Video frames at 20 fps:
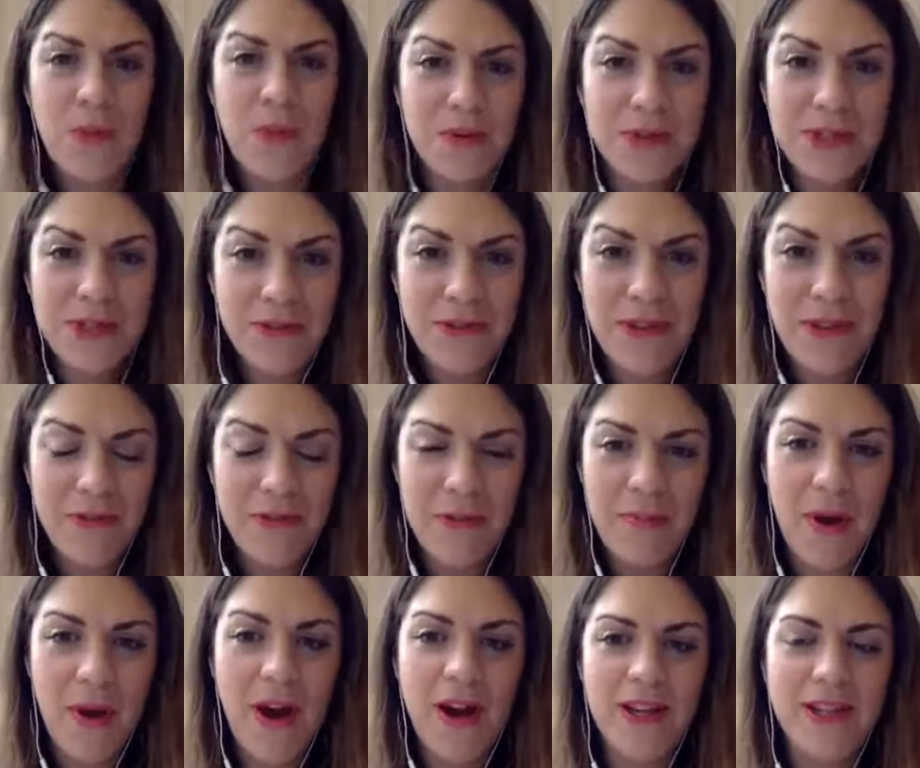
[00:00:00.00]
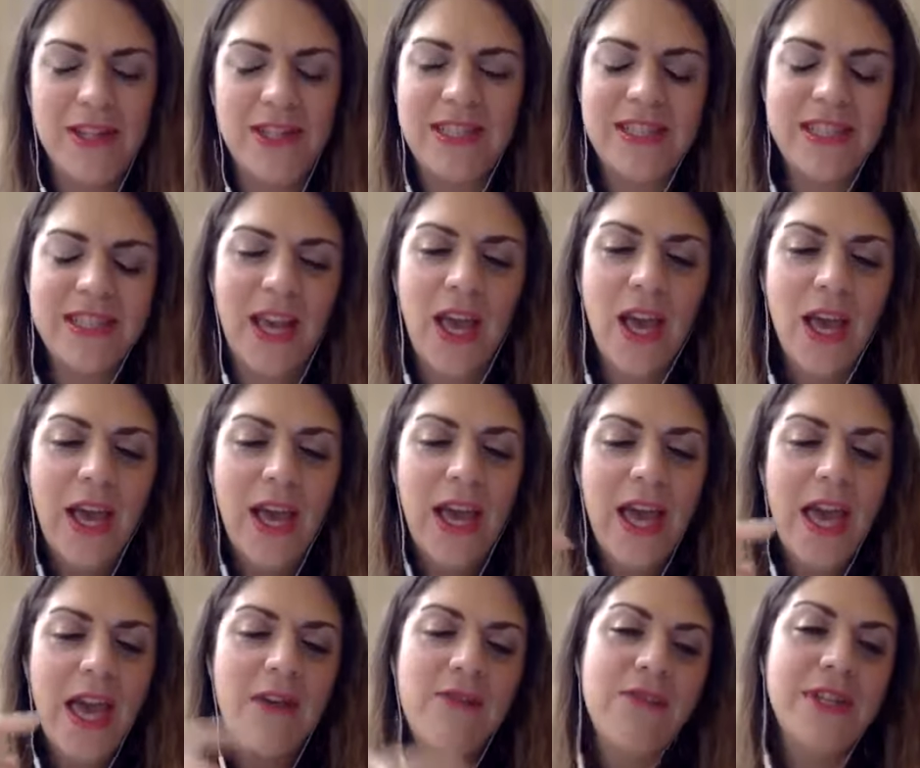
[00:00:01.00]
what was your favorite part? And she's like,
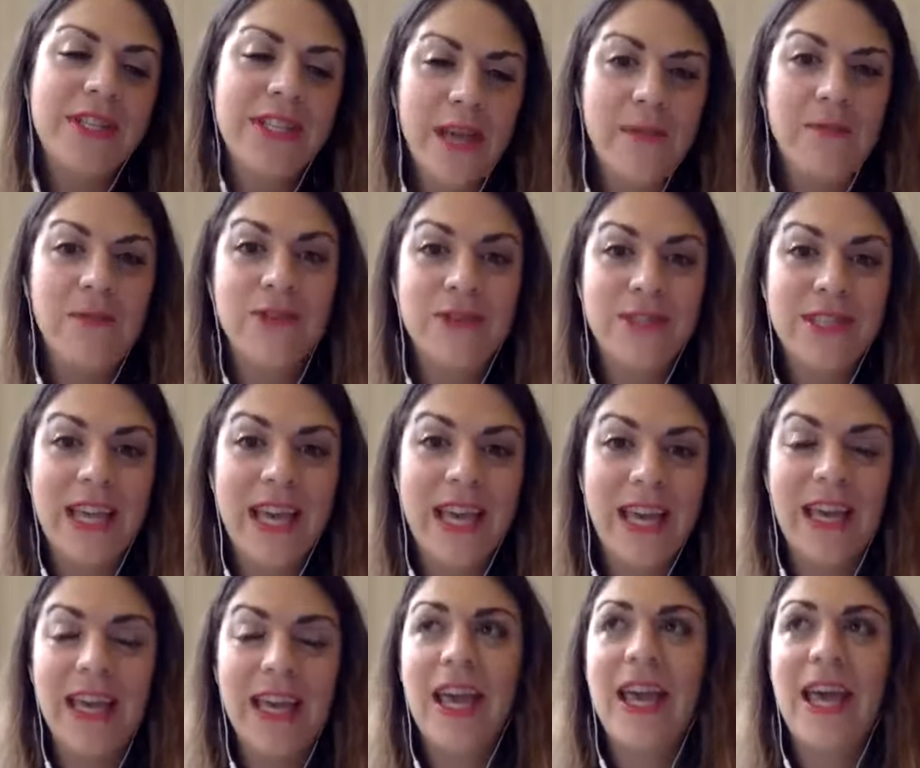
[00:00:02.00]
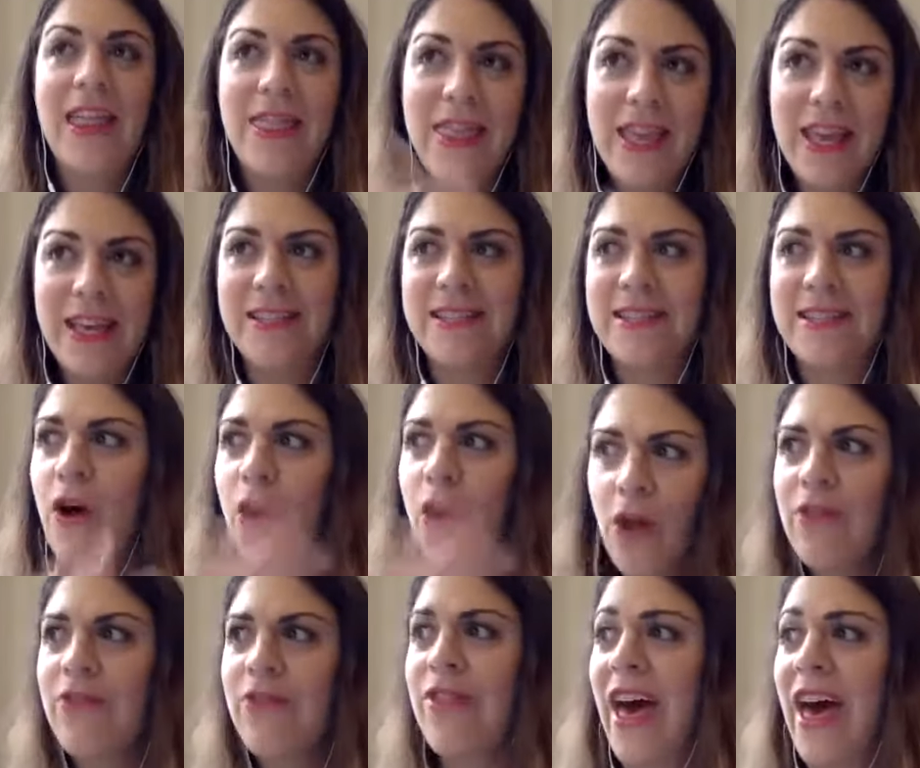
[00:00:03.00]
every time you say this,
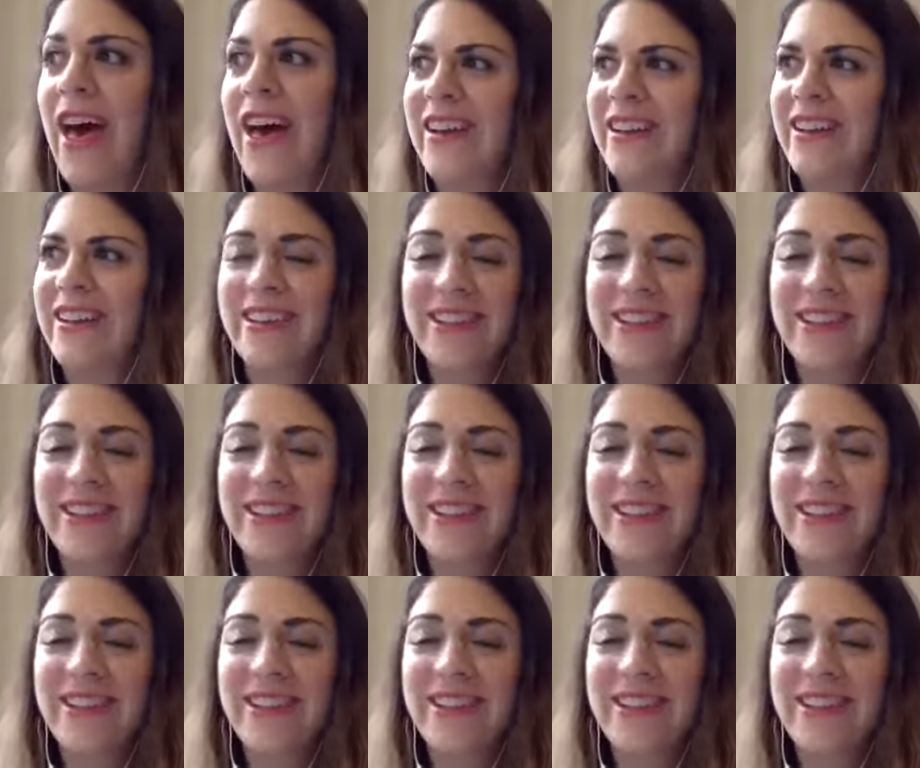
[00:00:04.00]
all of that,